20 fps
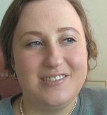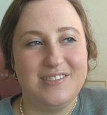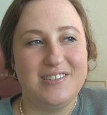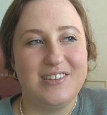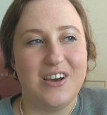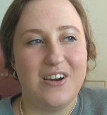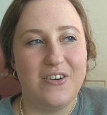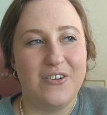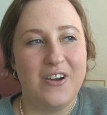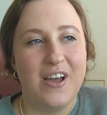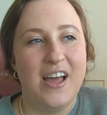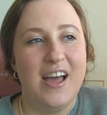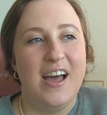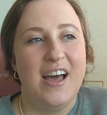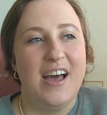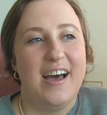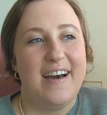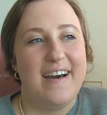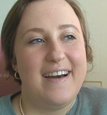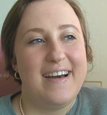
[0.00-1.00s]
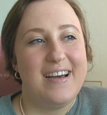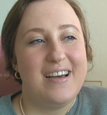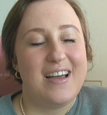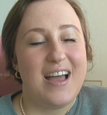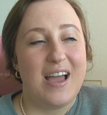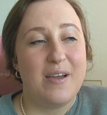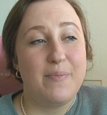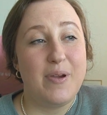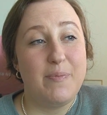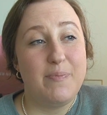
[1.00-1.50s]
So uh,
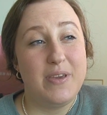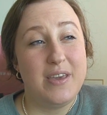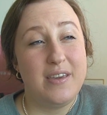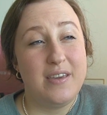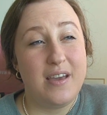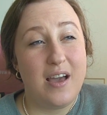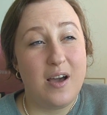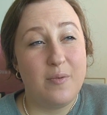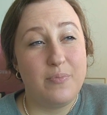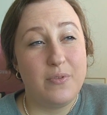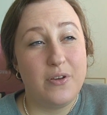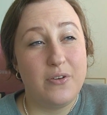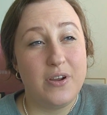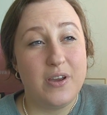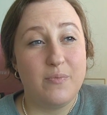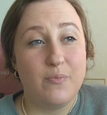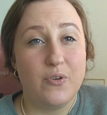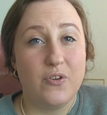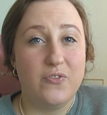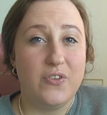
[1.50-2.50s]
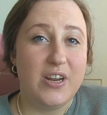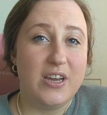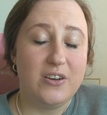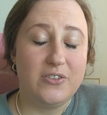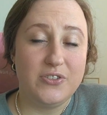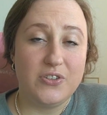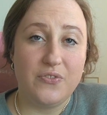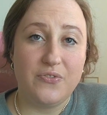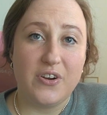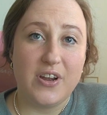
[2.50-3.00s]
I might be uploading more
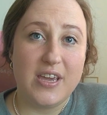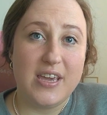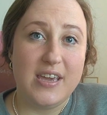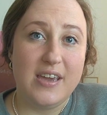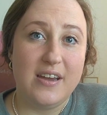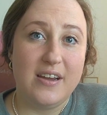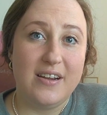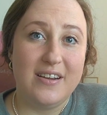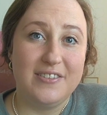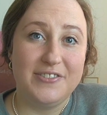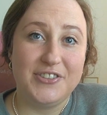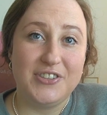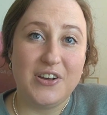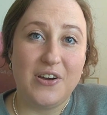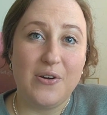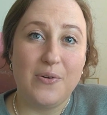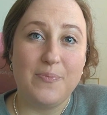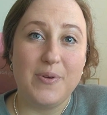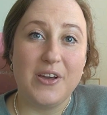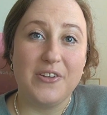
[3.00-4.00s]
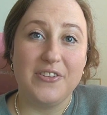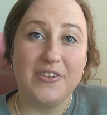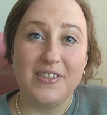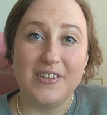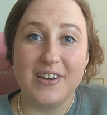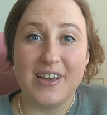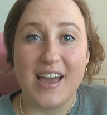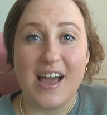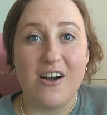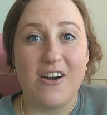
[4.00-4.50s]
videos over here, so be on the
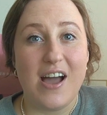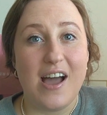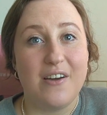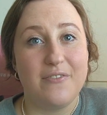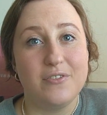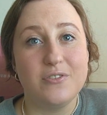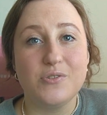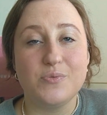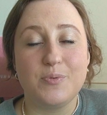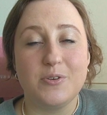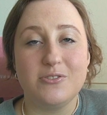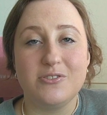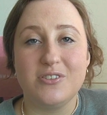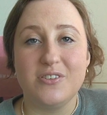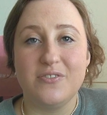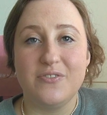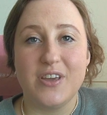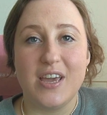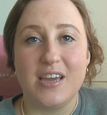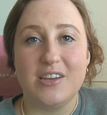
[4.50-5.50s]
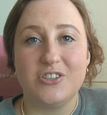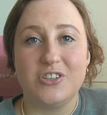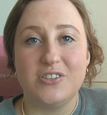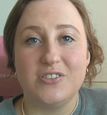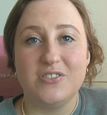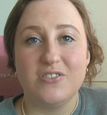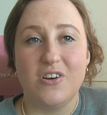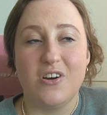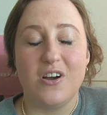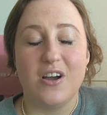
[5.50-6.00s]
lookout, have those post
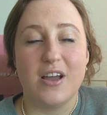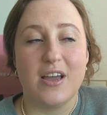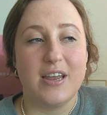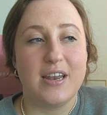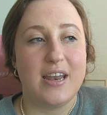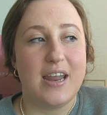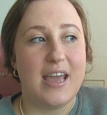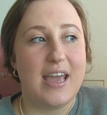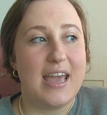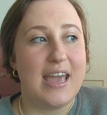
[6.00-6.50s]
notifications on,